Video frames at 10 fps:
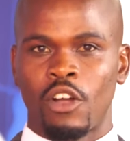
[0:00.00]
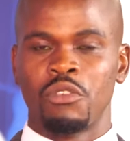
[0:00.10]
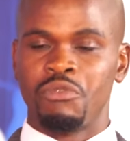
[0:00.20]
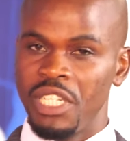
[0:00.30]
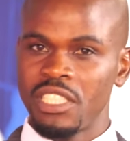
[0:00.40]

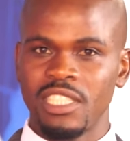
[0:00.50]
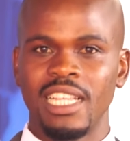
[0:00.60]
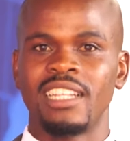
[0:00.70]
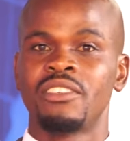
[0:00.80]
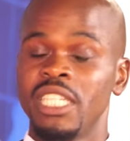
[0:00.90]
convinced
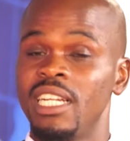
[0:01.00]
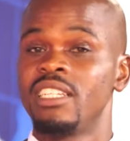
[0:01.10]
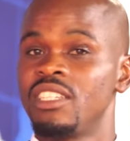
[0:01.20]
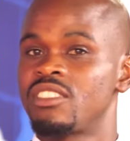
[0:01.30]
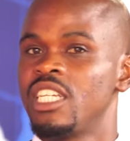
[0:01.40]
that
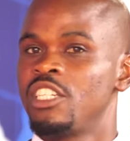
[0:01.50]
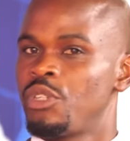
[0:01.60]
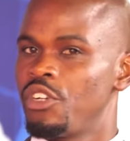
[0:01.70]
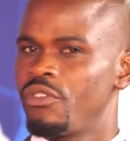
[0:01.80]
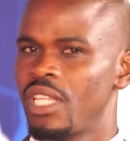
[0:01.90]
really this is the
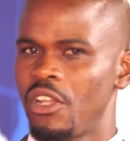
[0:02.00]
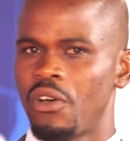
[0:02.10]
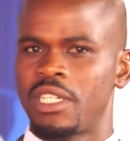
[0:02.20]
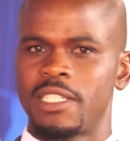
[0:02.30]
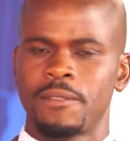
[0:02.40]
doing of the
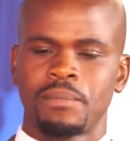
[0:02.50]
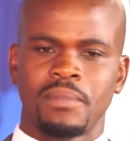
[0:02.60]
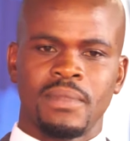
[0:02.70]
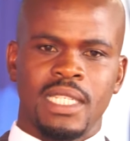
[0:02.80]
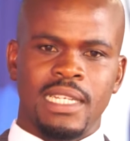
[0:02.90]
Lord.
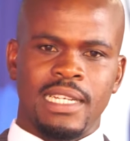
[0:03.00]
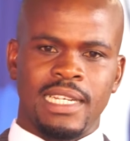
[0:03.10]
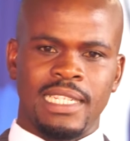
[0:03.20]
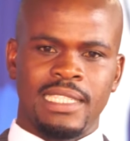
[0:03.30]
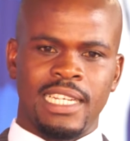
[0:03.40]

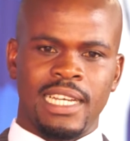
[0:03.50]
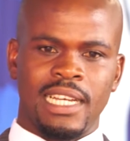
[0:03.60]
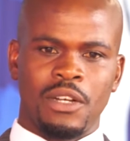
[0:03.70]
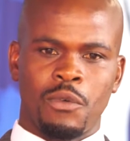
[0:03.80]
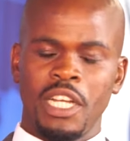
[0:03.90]

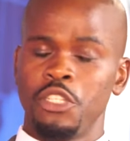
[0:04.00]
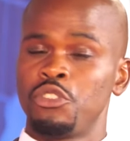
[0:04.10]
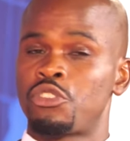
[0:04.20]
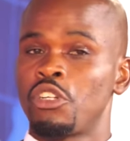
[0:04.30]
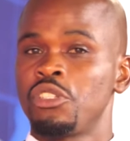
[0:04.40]
And when you
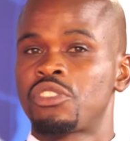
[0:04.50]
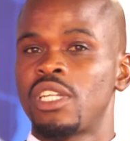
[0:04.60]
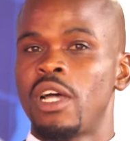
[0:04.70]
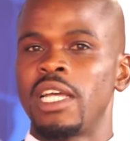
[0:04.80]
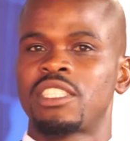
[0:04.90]
introduced
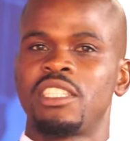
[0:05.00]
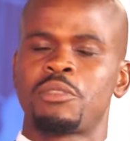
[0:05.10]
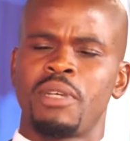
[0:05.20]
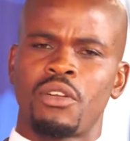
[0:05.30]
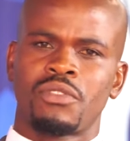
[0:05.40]
to us
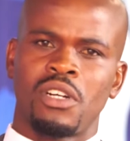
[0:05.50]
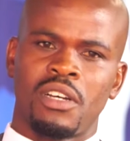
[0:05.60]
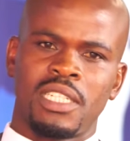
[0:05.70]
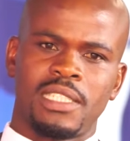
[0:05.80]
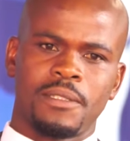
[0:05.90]
this man of
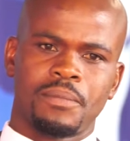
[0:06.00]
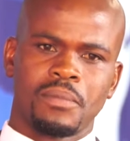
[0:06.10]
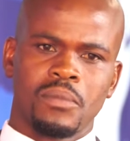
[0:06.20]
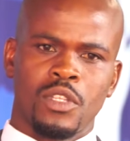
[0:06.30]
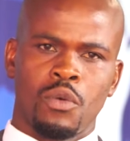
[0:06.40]
God,
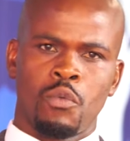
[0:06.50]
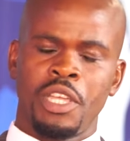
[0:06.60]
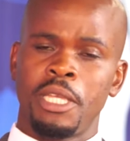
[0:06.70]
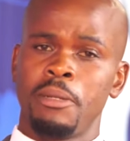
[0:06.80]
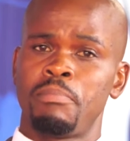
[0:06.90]

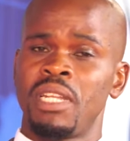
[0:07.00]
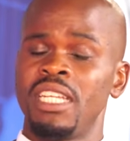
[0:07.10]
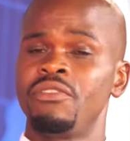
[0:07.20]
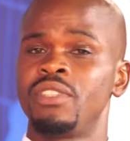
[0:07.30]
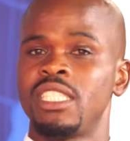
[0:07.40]
we
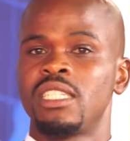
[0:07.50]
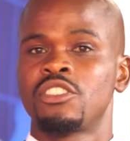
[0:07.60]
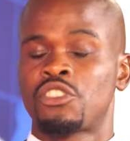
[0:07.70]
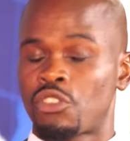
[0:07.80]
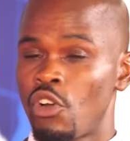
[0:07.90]
believed
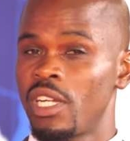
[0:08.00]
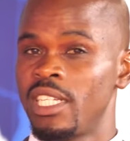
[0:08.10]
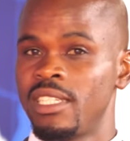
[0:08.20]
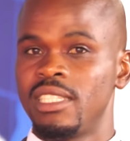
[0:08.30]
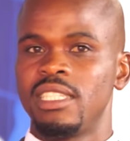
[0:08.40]

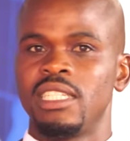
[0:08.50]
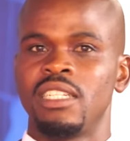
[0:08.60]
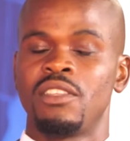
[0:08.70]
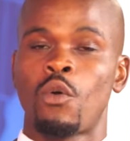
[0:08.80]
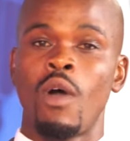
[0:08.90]
strongly
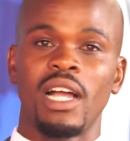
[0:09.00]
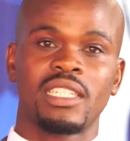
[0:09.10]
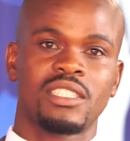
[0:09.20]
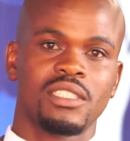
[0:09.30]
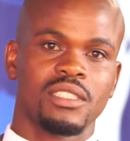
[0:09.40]
in the
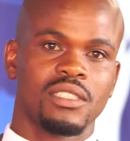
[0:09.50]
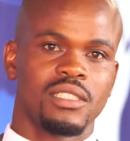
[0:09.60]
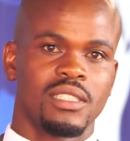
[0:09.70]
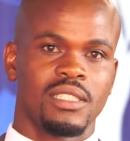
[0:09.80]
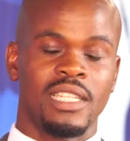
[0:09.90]
works
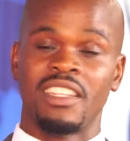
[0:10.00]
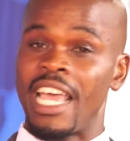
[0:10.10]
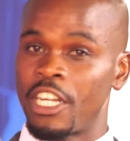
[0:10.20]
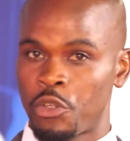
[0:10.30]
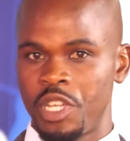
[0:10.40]
that they
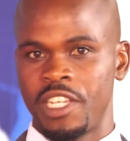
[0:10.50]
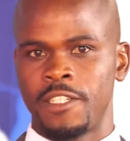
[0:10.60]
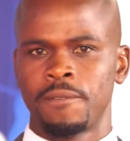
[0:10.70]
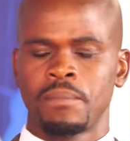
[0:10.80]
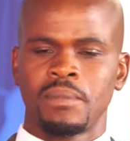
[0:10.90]
are
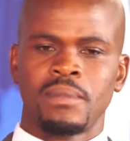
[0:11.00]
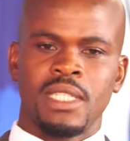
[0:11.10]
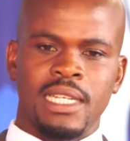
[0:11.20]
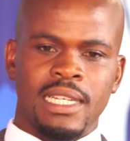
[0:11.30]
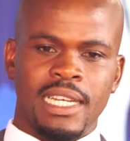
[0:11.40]
doing.
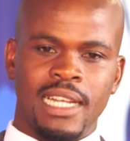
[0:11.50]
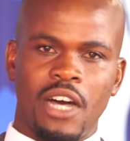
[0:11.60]
And